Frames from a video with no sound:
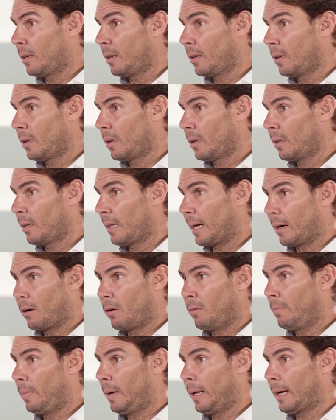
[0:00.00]

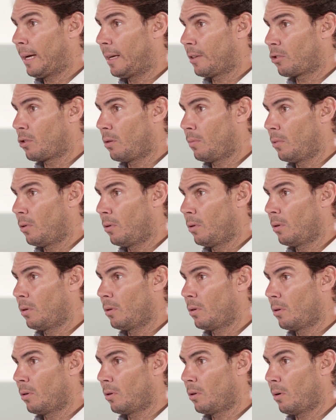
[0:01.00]
vital role,
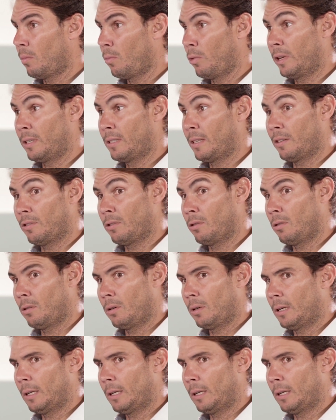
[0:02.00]
especially in situations